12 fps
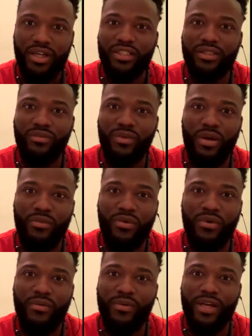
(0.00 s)
That's what I'm
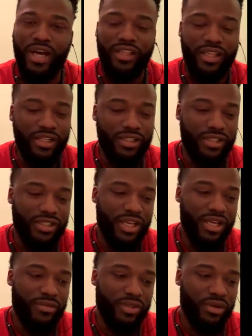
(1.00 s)
going with. I think the
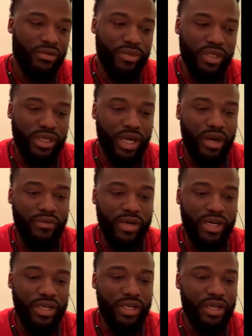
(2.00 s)
team is going to be
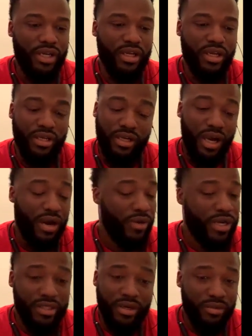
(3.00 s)
Kyrie.
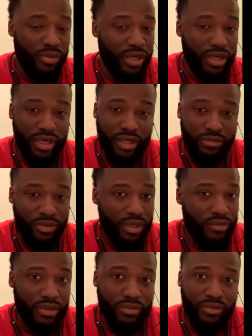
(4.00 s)
Kyrie is the only player that can
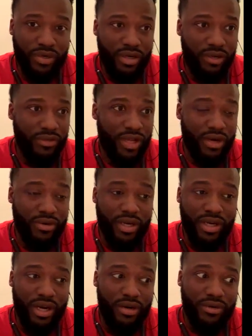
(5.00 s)
play with LeBron. If they don't
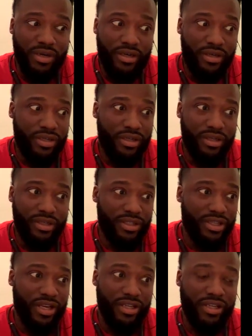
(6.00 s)
get Kyrie, then
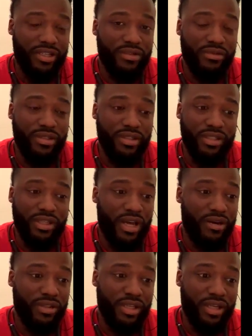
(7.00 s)
it's not looking too good because
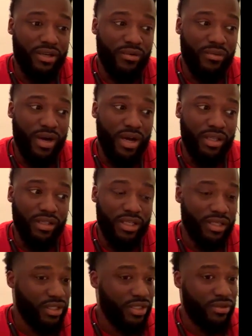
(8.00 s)
I don't think Kawhi
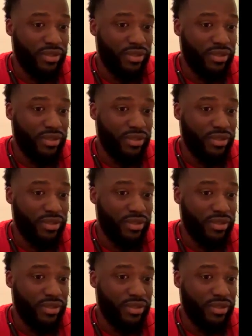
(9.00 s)
Leonard's